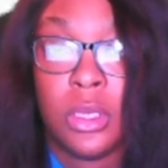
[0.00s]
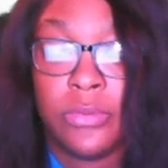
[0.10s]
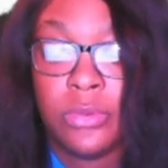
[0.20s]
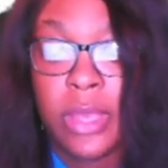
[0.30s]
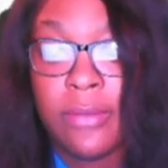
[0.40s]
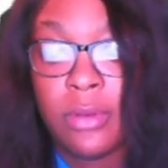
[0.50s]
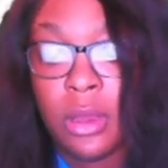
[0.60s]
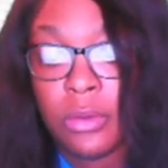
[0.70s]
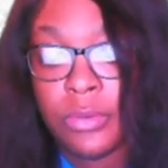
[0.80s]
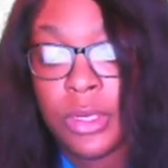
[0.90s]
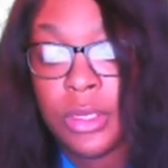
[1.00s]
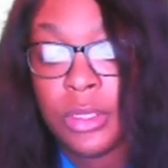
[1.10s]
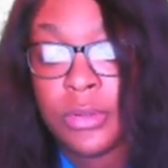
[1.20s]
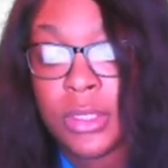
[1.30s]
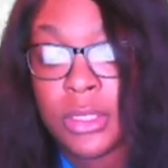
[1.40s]
if you haven't
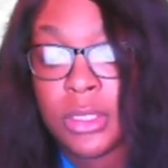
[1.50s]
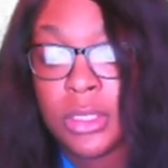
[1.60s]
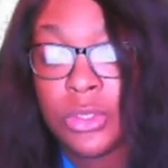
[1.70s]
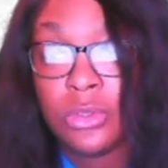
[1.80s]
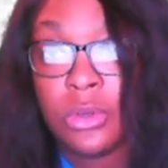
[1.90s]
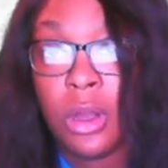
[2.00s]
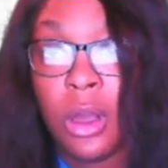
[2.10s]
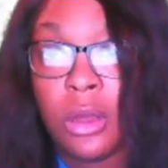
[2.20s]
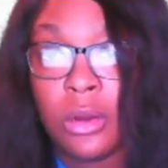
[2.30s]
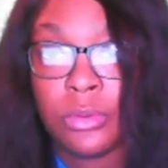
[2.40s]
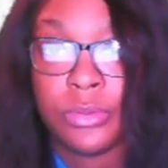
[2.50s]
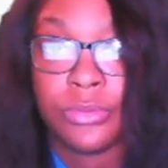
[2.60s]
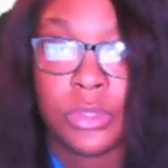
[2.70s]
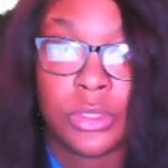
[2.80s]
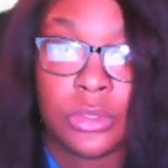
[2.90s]
already is get you an auto
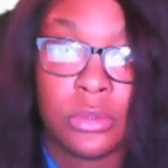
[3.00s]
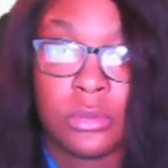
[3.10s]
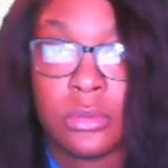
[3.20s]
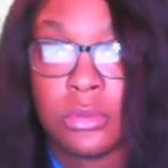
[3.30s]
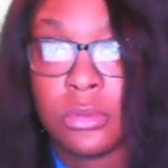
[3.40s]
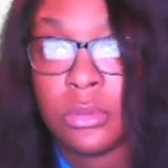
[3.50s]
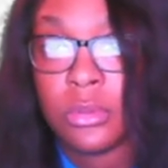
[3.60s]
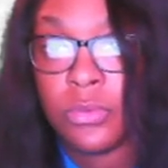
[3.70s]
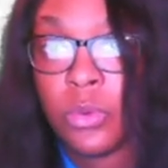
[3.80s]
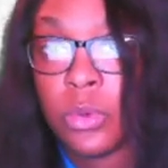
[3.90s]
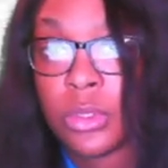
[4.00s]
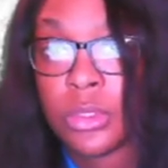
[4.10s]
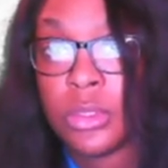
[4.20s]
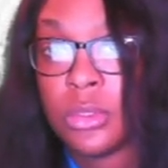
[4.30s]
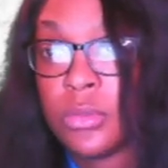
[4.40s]
refresher of course.